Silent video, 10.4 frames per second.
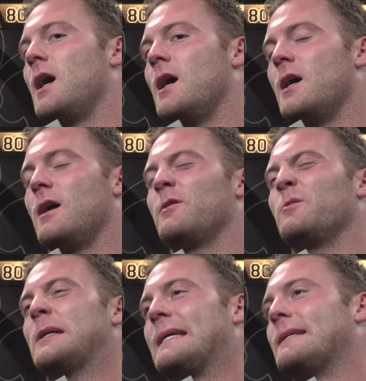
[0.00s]
I
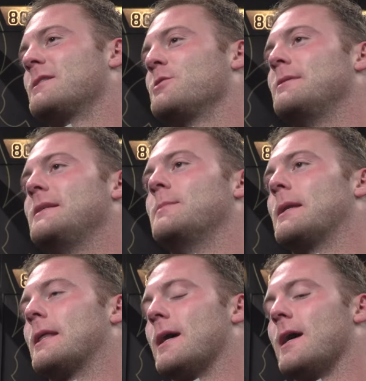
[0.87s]
don't want to get too deep
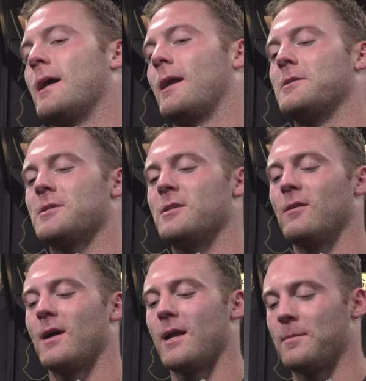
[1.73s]
into that. I just
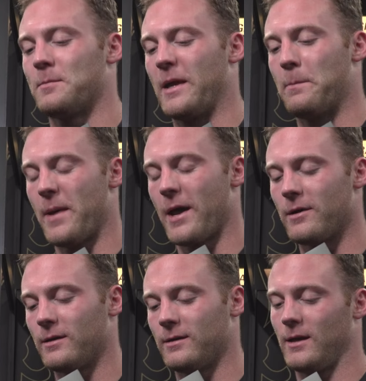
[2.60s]
know that I'm getting
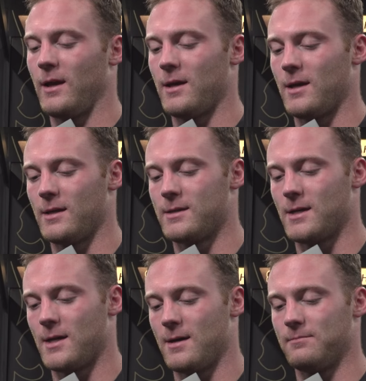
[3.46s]
better and
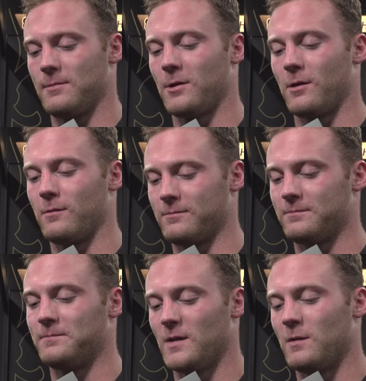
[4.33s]
looking
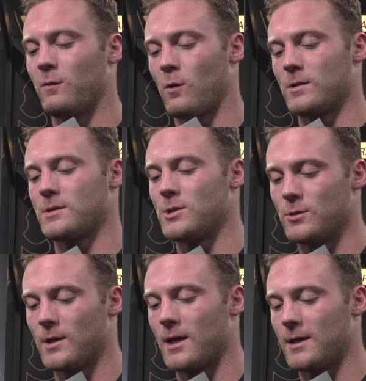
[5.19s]
forward
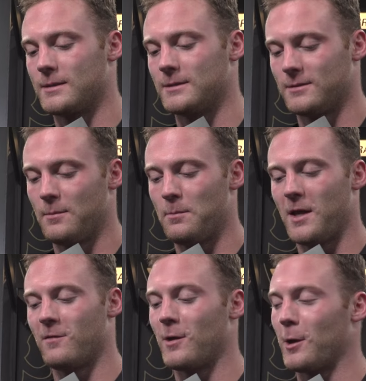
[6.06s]
to
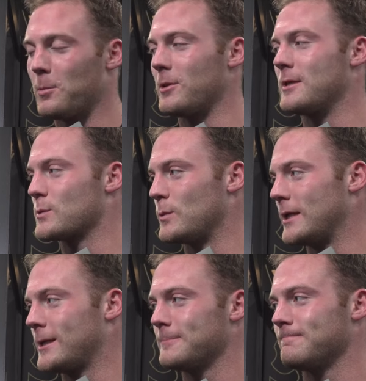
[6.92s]
being available this week.